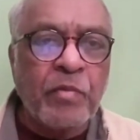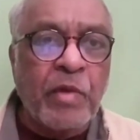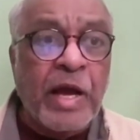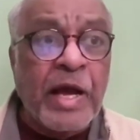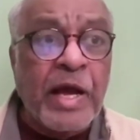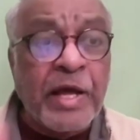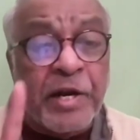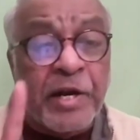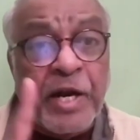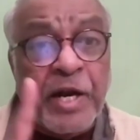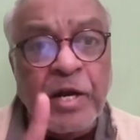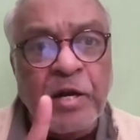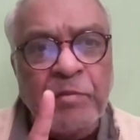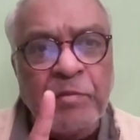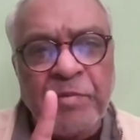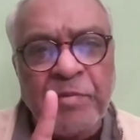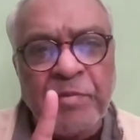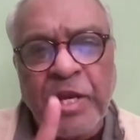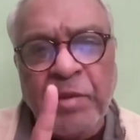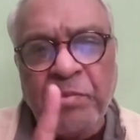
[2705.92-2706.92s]
I read
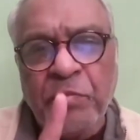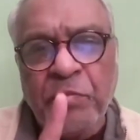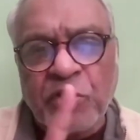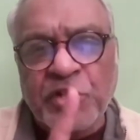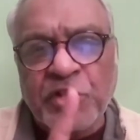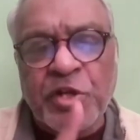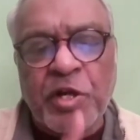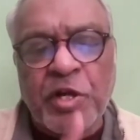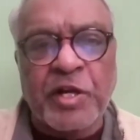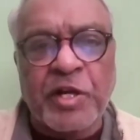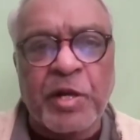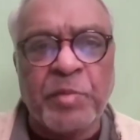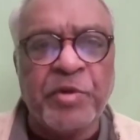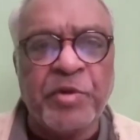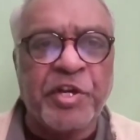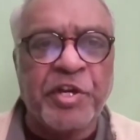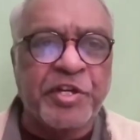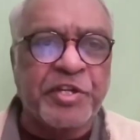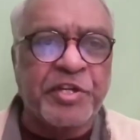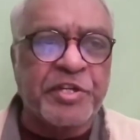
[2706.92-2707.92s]
many books on
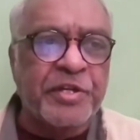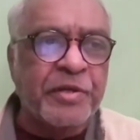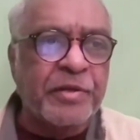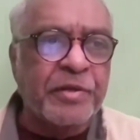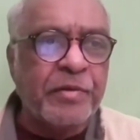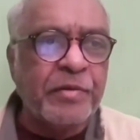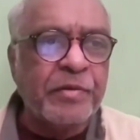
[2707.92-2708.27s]
communication.